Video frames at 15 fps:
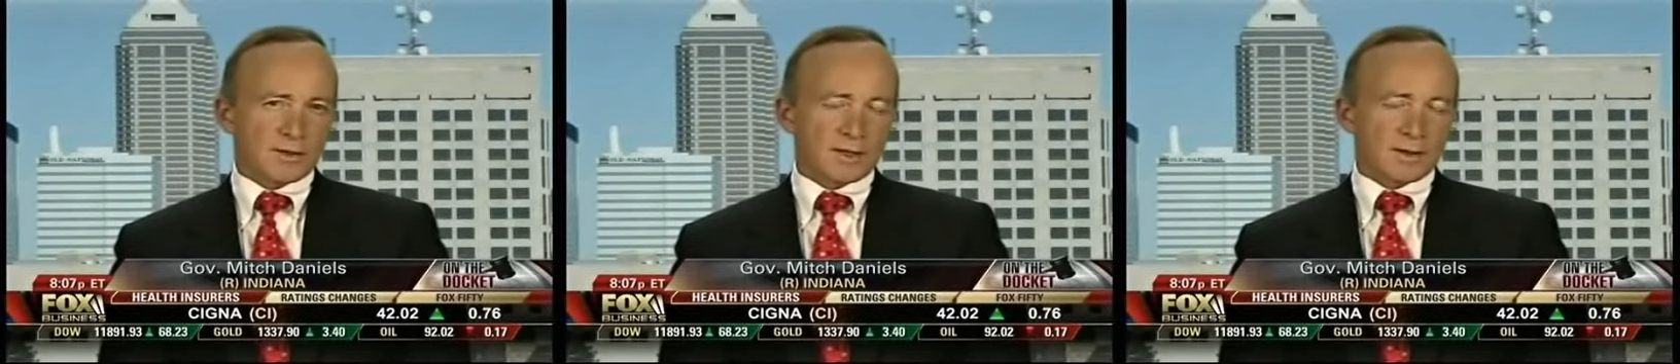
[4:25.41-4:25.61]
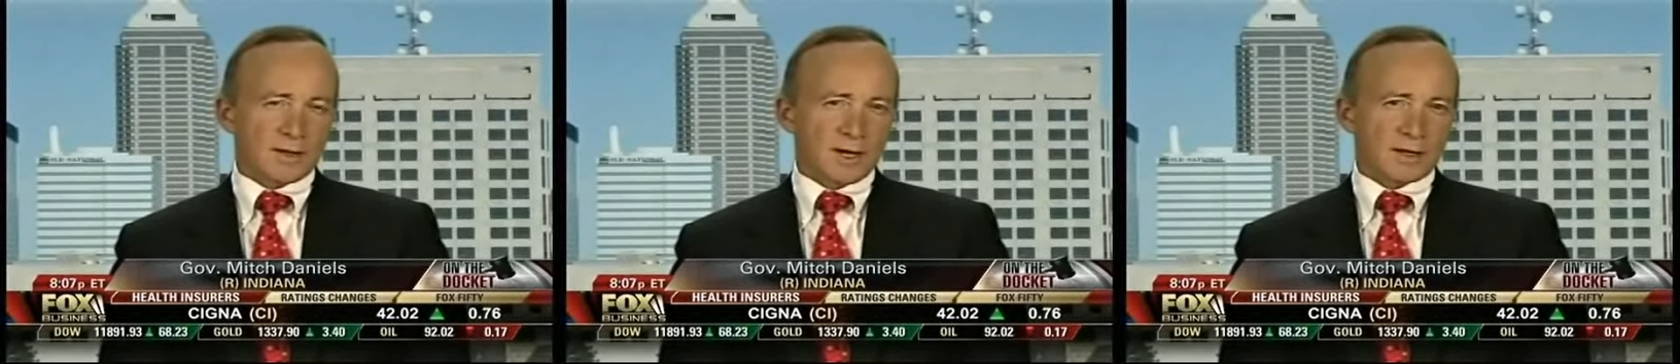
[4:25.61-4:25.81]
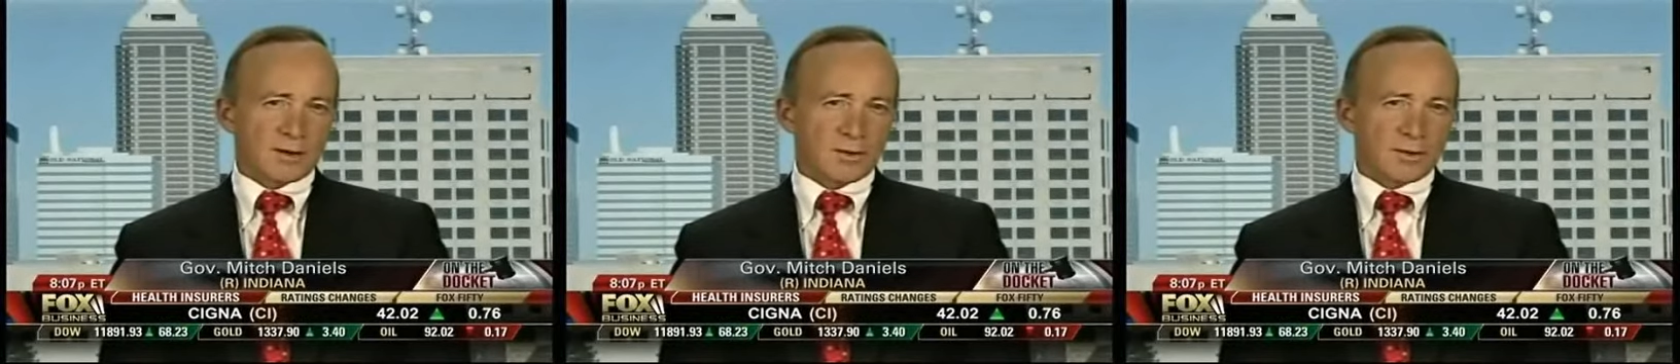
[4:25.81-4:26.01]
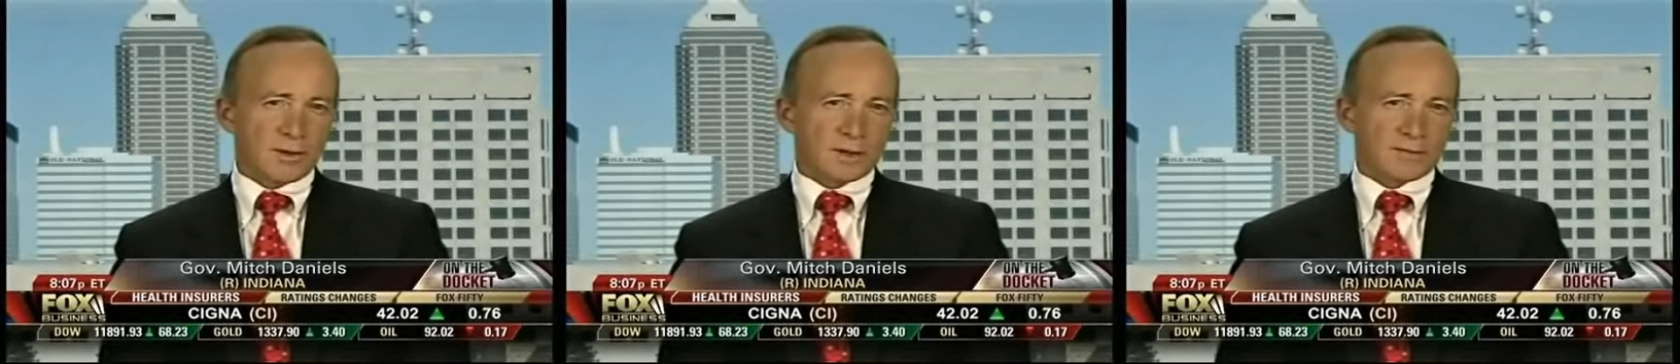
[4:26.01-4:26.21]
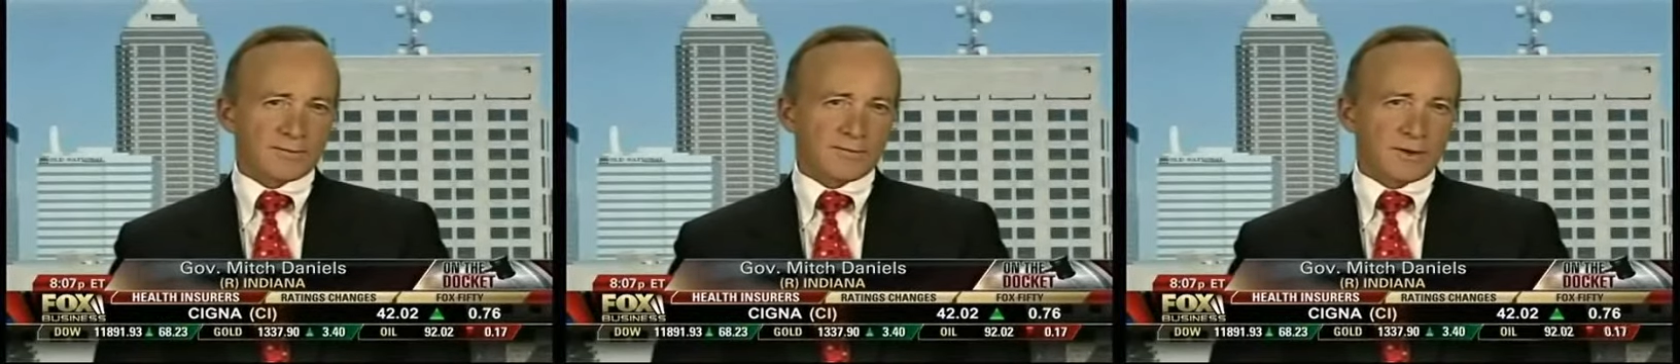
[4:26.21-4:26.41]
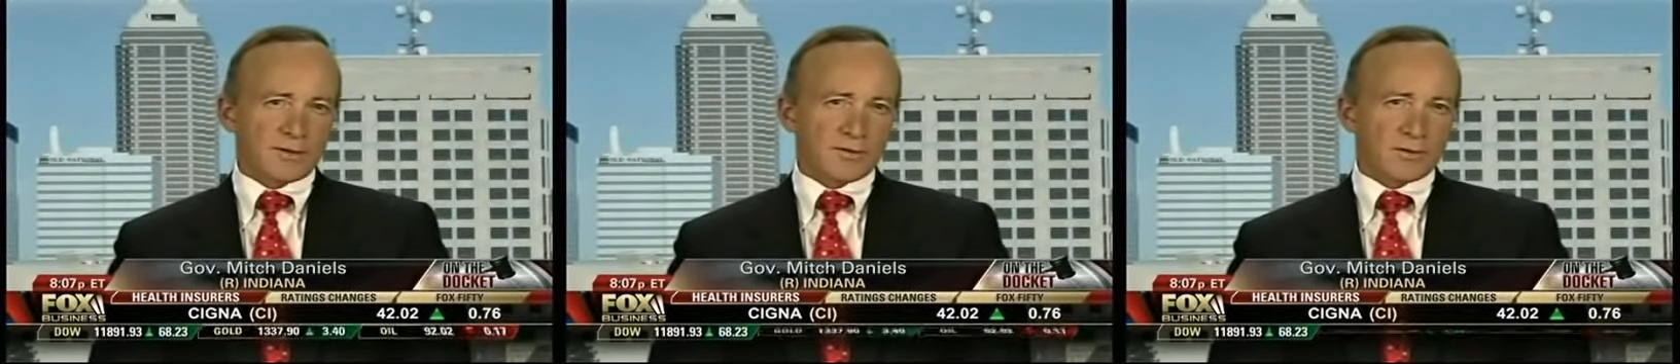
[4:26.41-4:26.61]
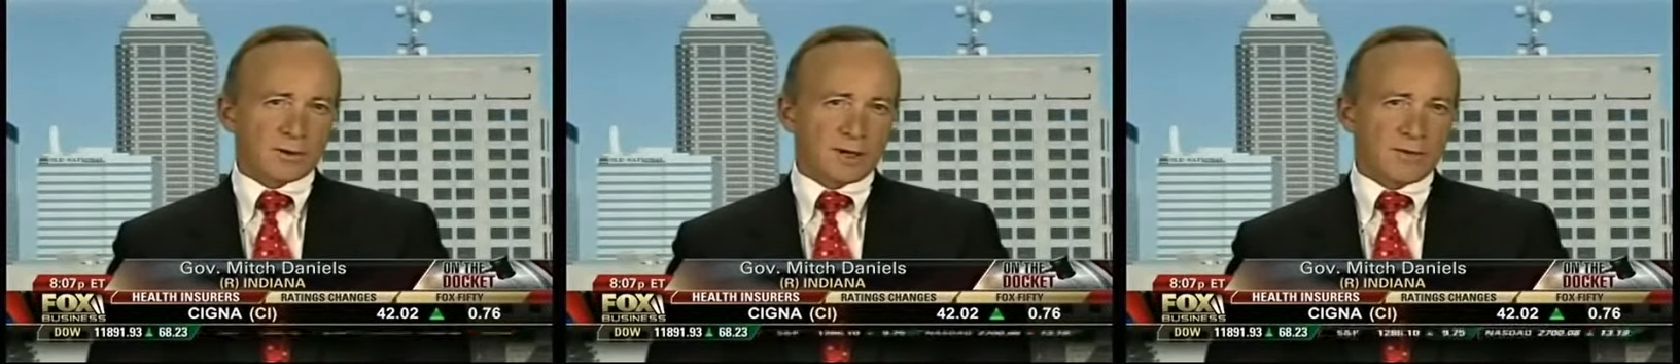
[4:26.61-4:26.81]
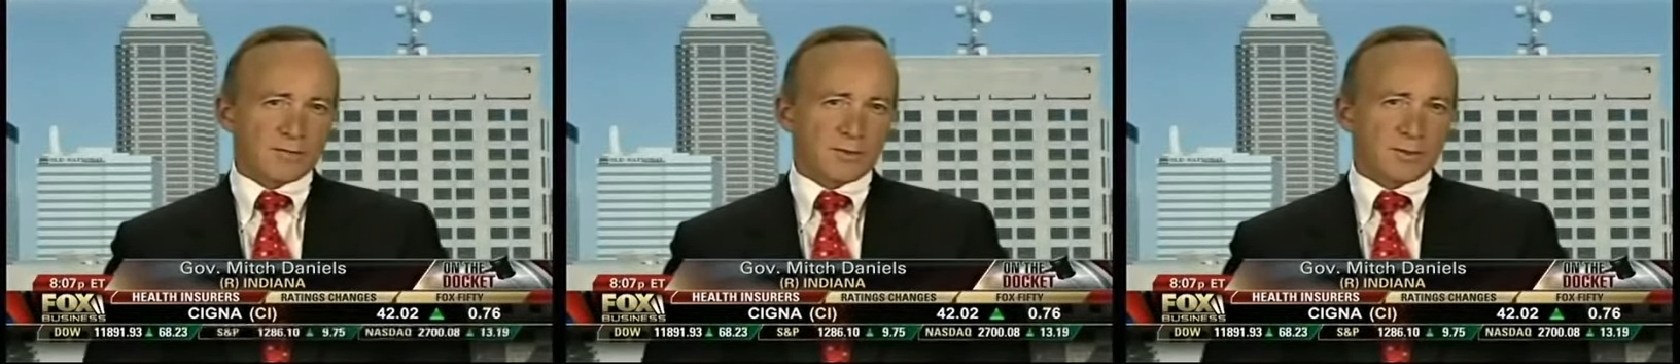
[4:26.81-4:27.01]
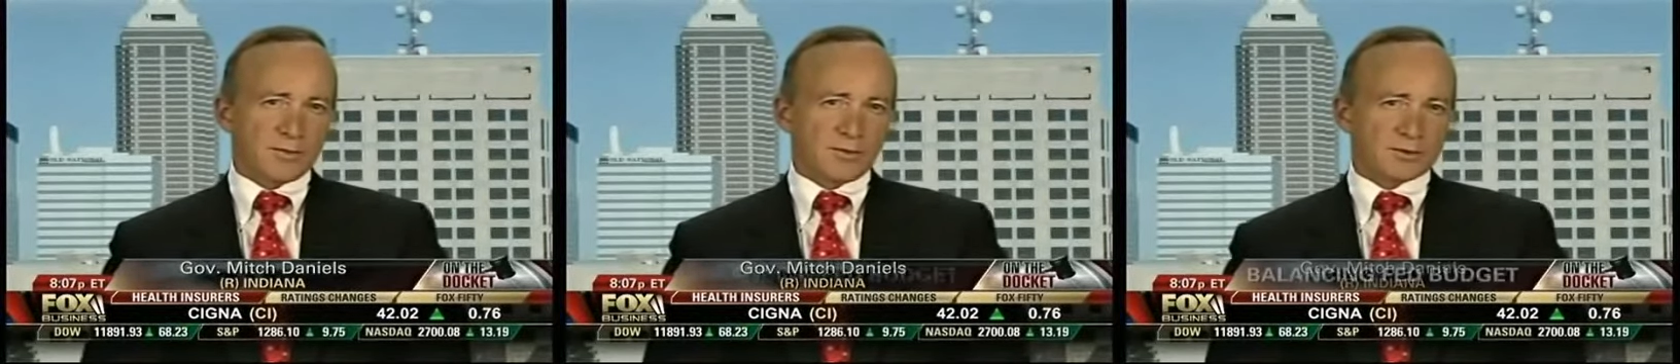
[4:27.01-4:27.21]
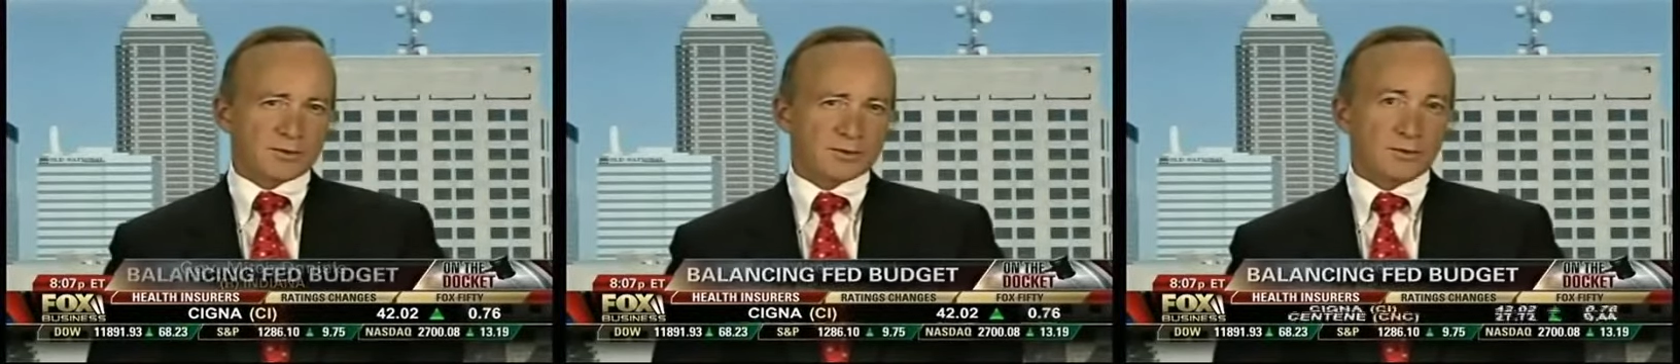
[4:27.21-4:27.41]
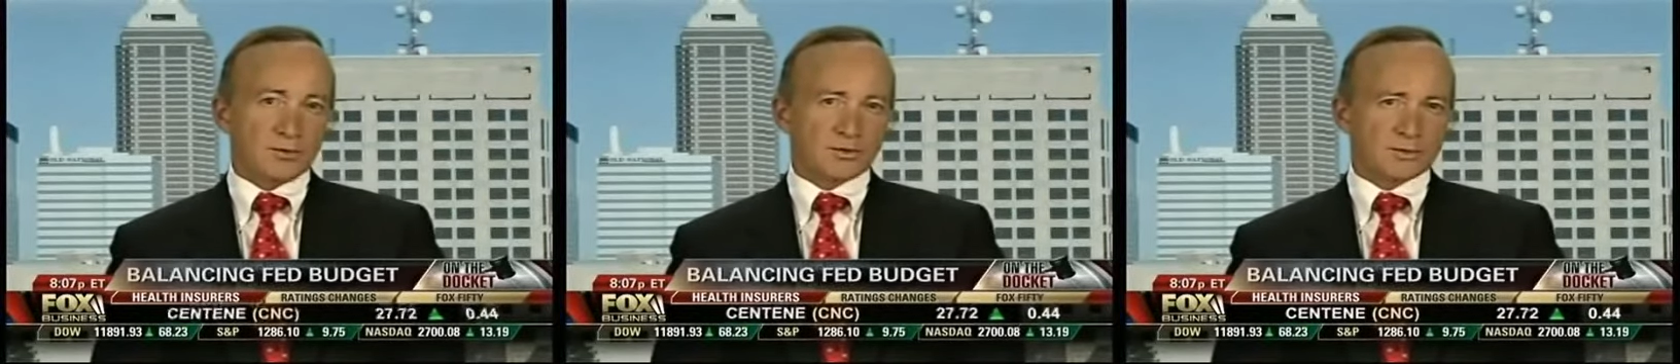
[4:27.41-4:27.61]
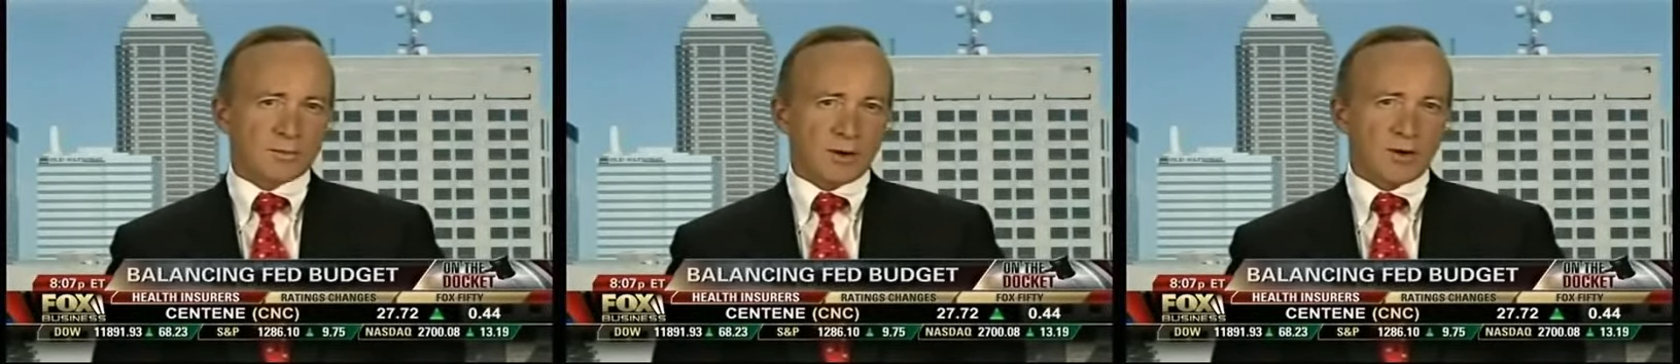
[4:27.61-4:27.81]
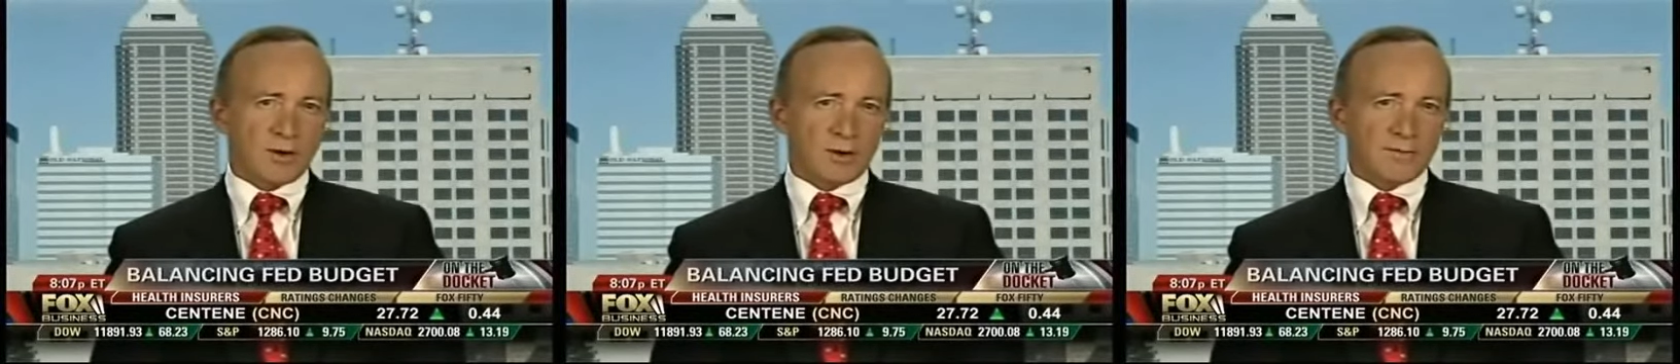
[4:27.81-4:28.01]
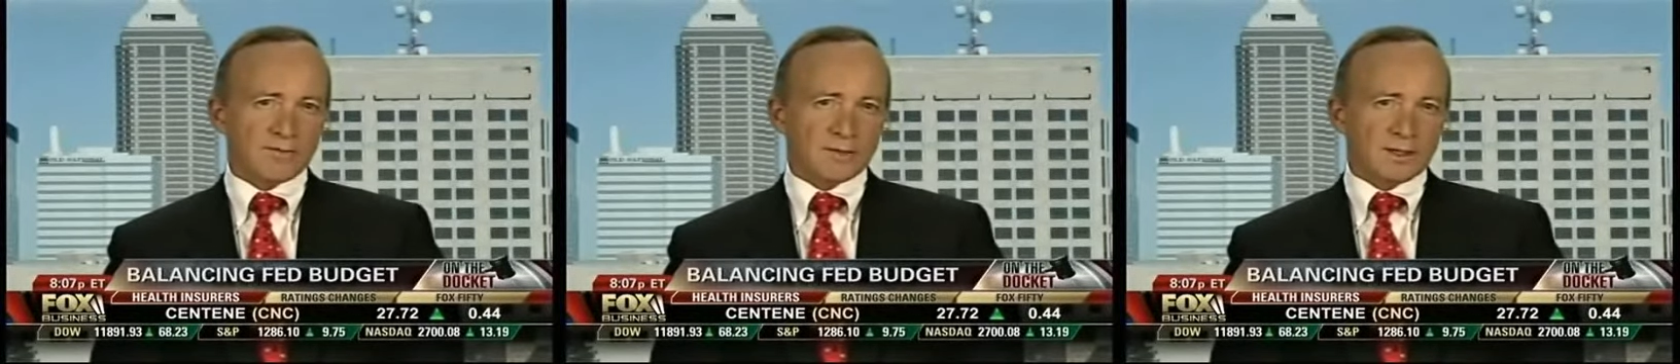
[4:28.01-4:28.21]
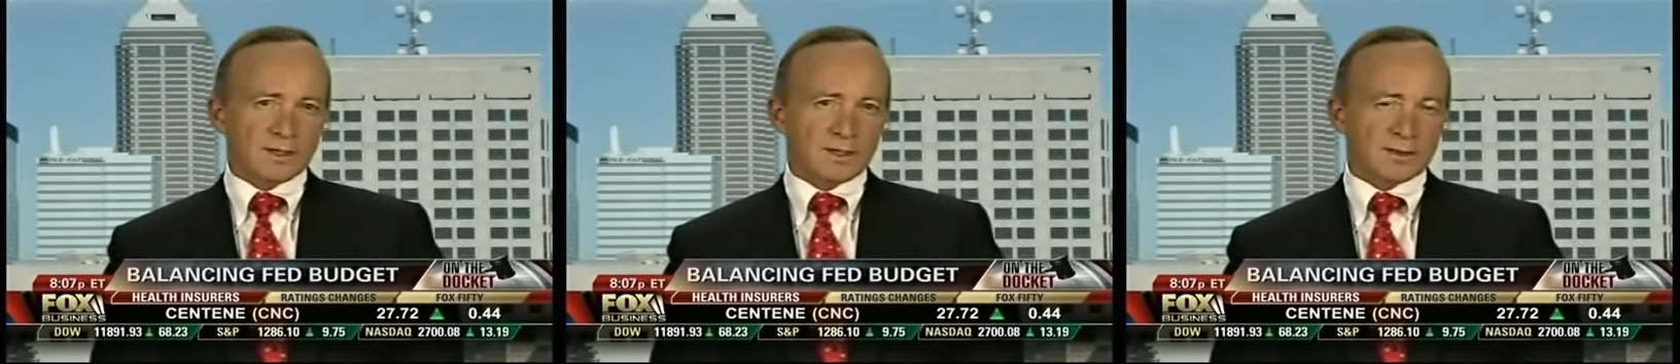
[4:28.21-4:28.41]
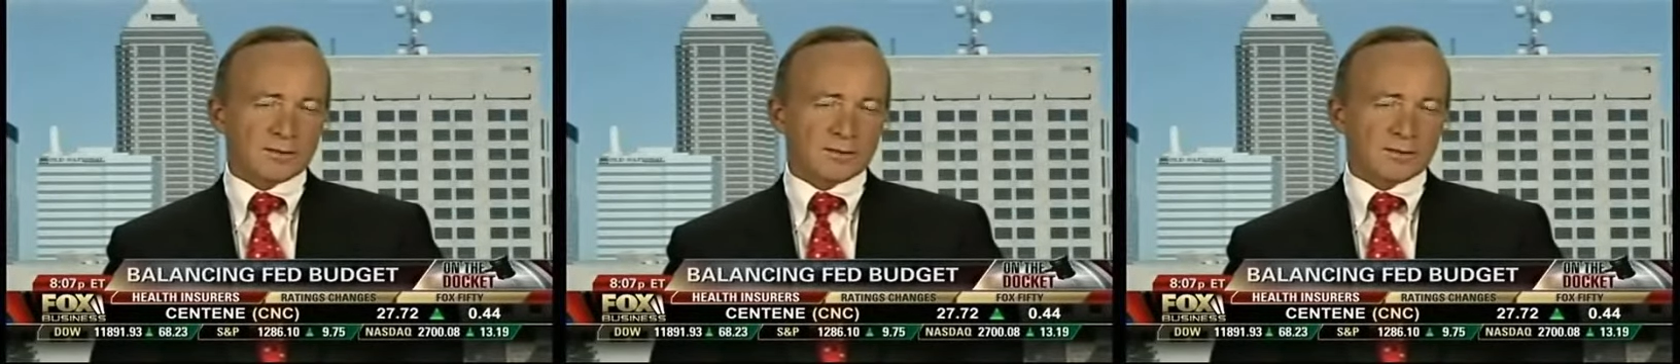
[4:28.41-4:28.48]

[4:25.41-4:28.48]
Nobody I know thought the federal government was too small